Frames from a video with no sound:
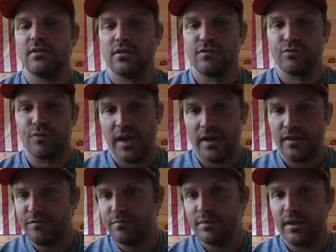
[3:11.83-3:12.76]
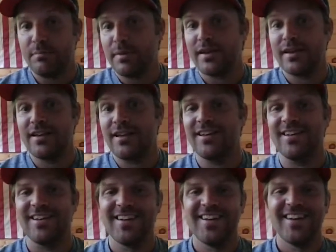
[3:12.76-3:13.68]
the rate of blipping
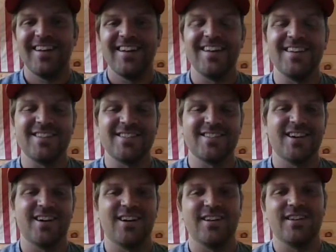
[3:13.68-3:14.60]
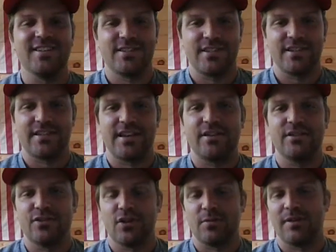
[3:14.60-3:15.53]
is how you
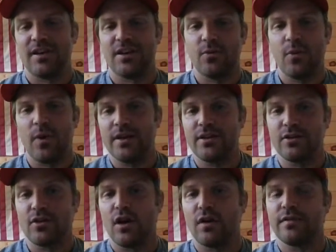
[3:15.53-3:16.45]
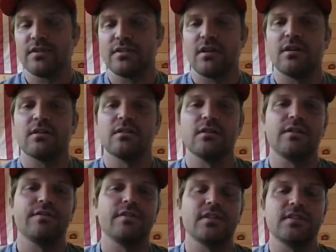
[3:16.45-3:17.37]
determine kind of when your coffee's done, or
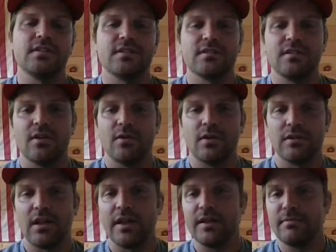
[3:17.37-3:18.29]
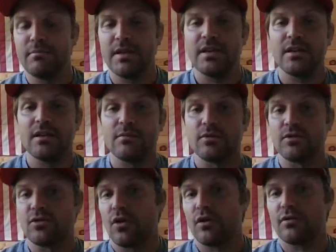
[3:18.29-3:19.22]
if it's, you know, a light, medium, or
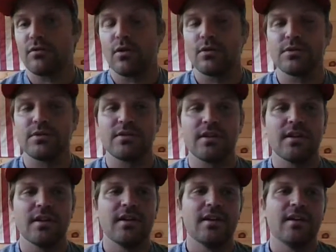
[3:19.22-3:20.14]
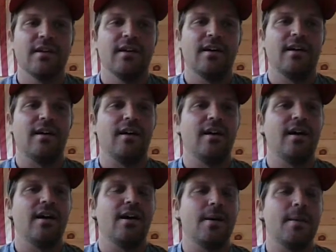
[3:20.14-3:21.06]
dark roast.
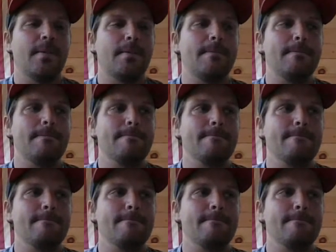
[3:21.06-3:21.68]
Some